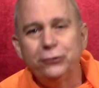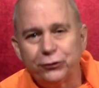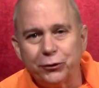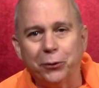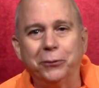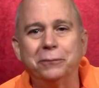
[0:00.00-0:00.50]

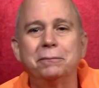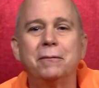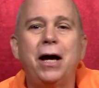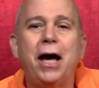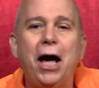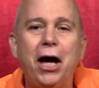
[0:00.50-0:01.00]
So,
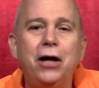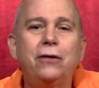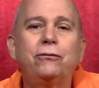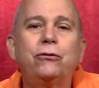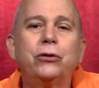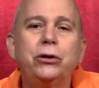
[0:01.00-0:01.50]

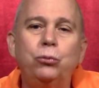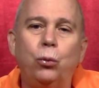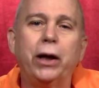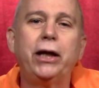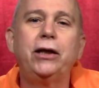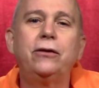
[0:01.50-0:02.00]
every
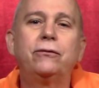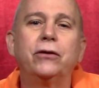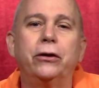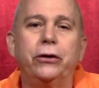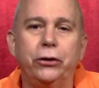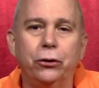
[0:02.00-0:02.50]
wave
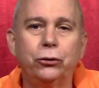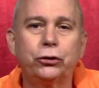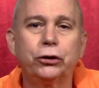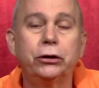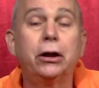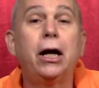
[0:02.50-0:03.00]
in the
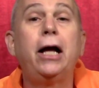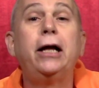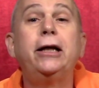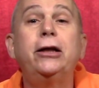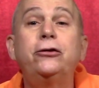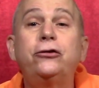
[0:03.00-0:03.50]
ocean
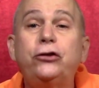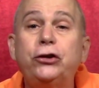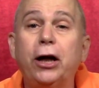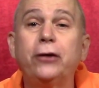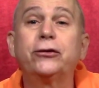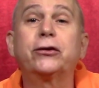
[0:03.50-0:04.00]
is
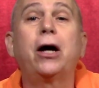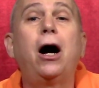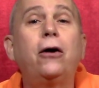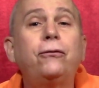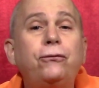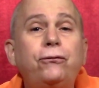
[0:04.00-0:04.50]
just
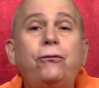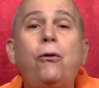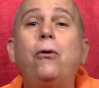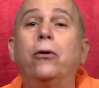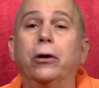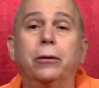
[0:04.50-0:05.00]
a
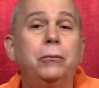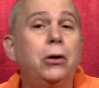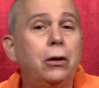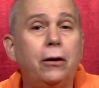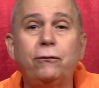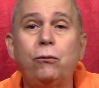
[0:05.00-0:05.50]
form
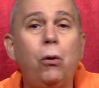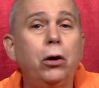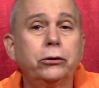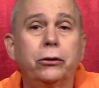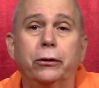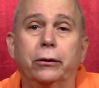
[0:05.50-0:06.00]
of
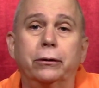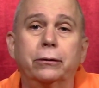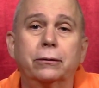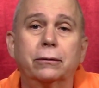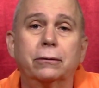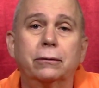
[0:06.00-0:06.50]
water.
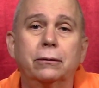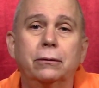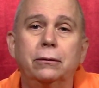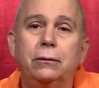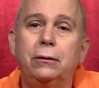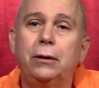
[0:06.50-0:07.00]

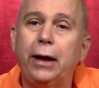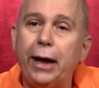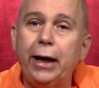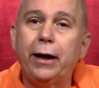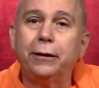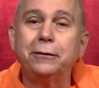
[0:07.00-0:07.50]

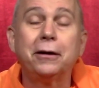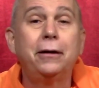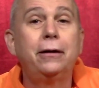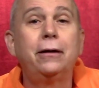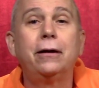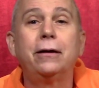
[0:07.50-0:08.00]
And
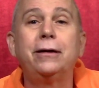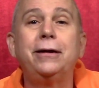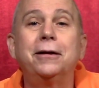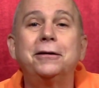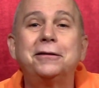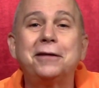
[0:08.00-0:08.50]
the
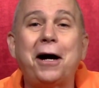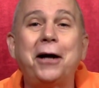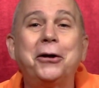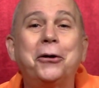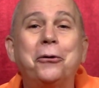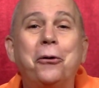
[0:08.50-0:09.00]

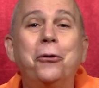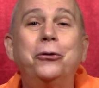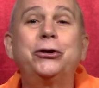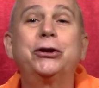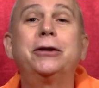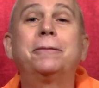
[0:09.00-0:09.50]
entire
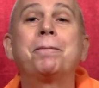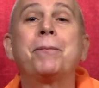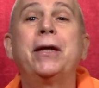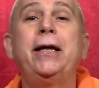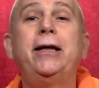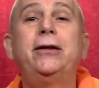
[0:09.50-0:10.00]
ocean
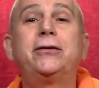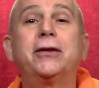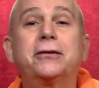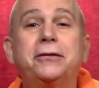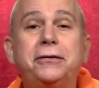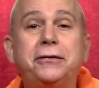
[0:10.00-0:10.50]
is
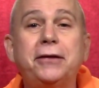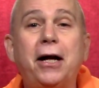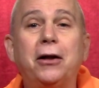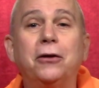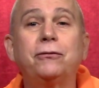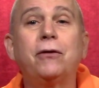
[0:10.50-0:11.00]

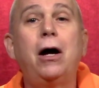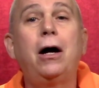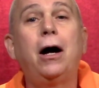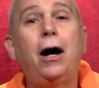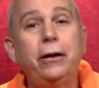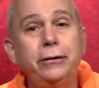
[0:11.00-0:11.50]
itself
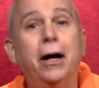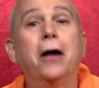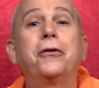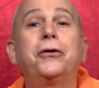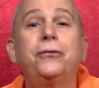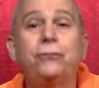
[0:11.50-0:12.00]

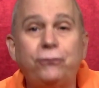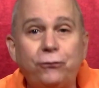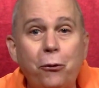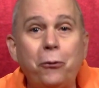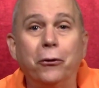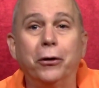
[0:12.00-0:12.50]
another
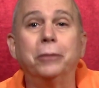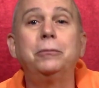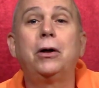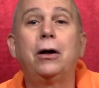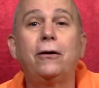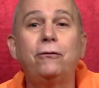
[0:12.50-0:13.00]

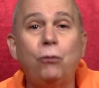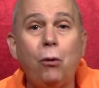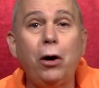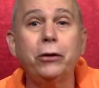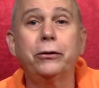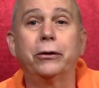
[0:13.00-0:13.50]
form of
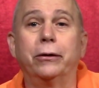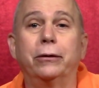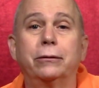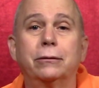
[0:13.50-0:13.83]
water,